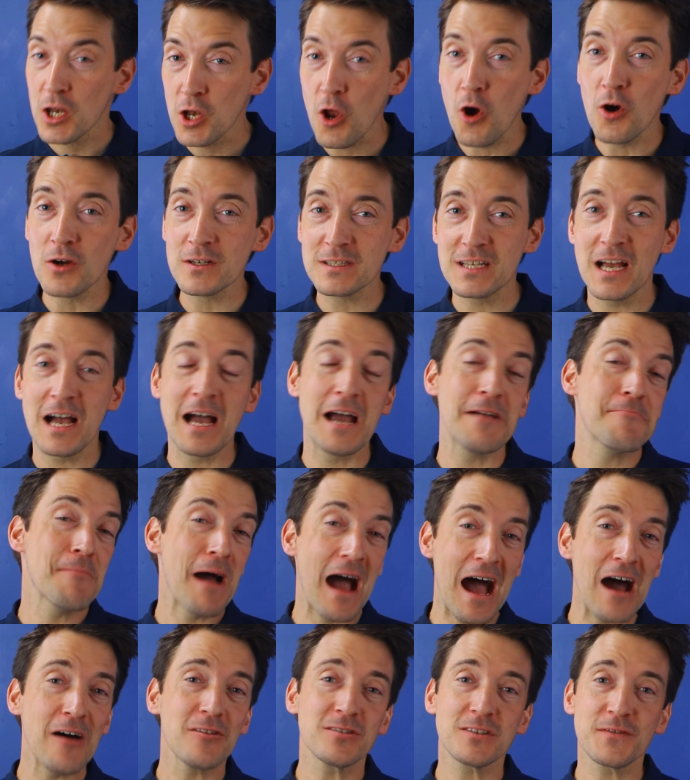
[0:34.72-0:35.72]
long time
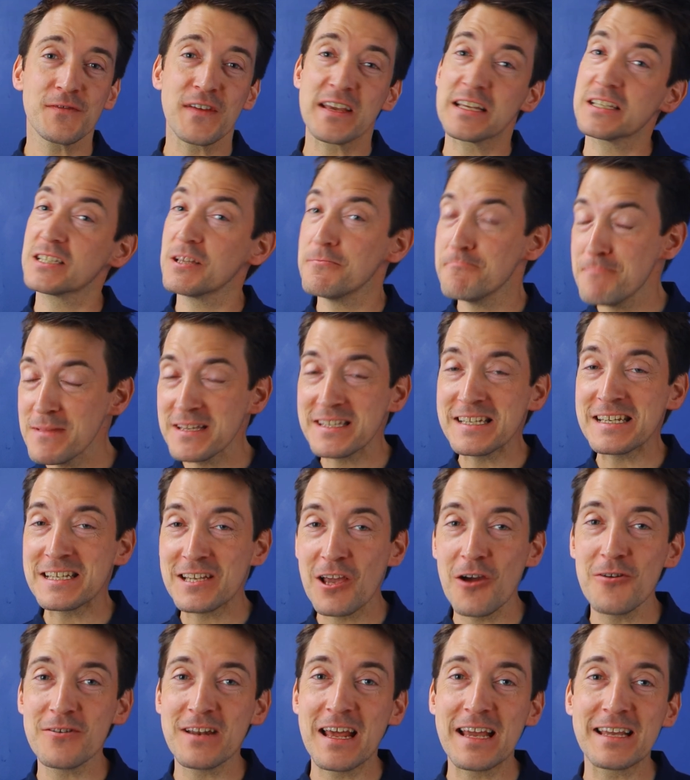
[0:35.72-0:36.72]
how to fix the missing
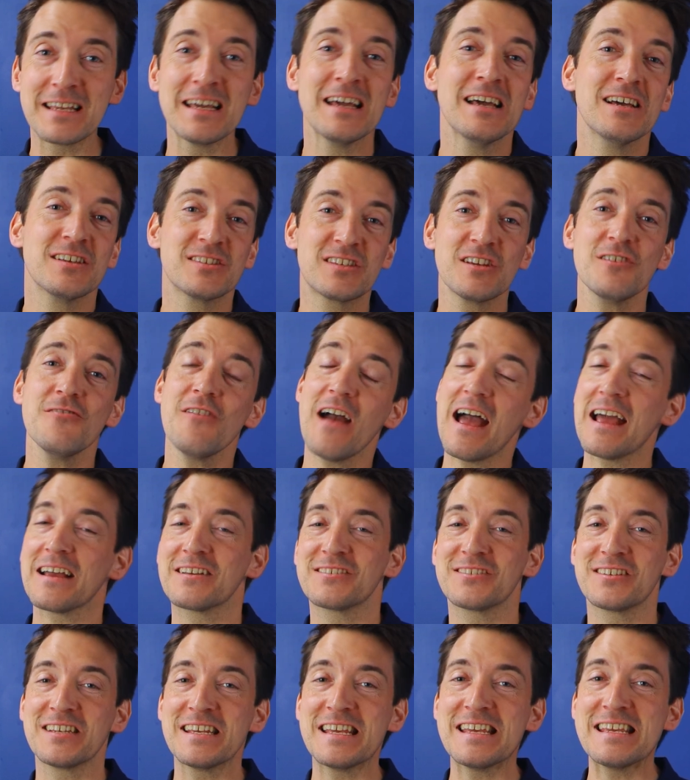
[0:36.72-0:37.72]
codec
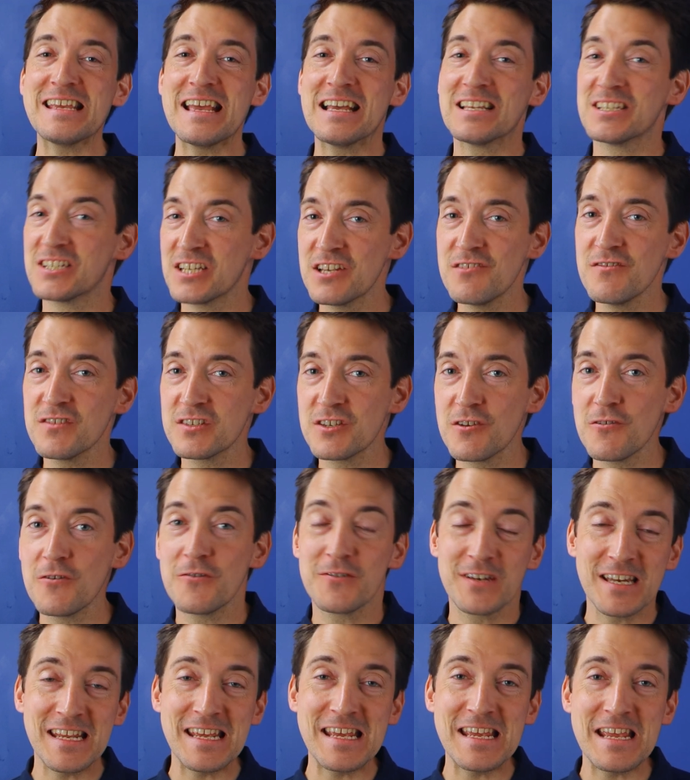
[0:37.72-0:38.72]

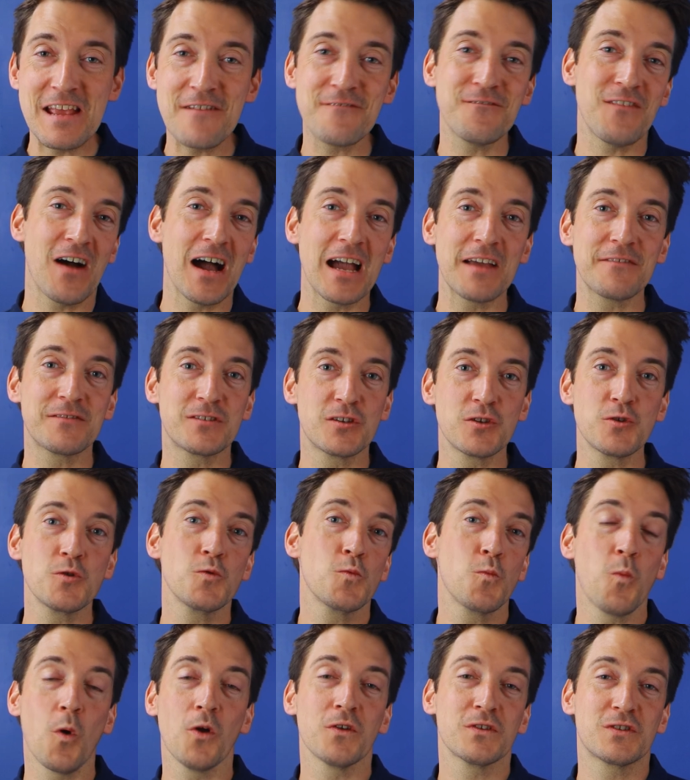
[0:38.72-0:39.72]

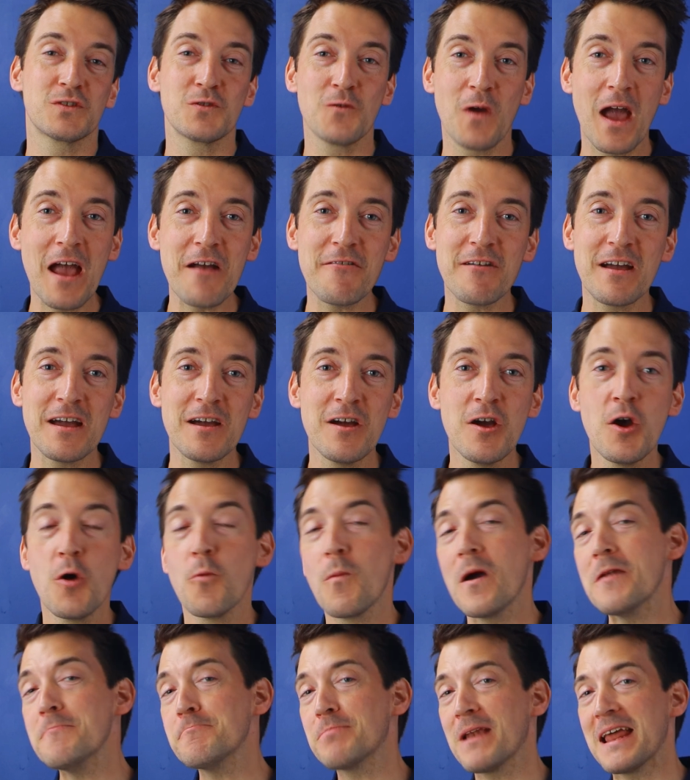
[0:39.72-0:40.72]
0xc00D5212 error
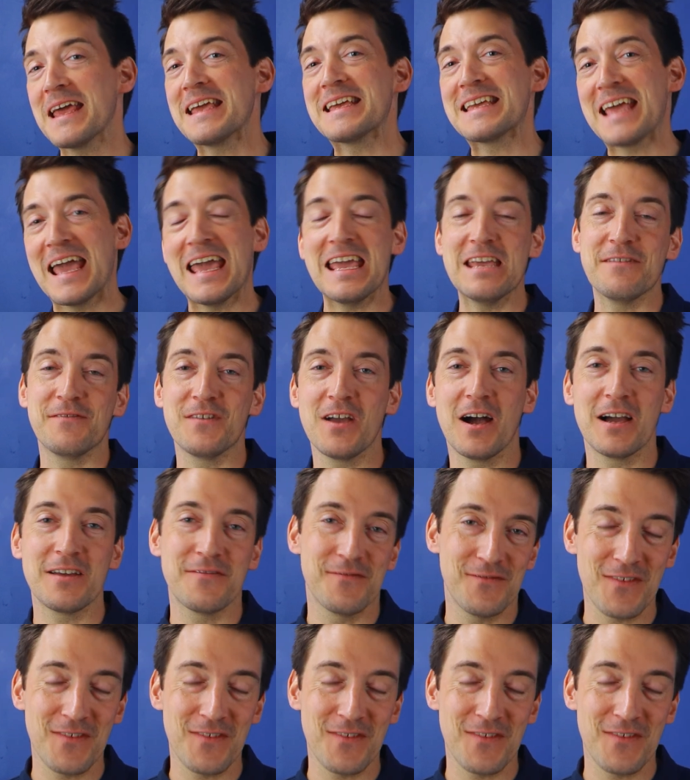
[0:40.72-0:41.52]
when playing AVI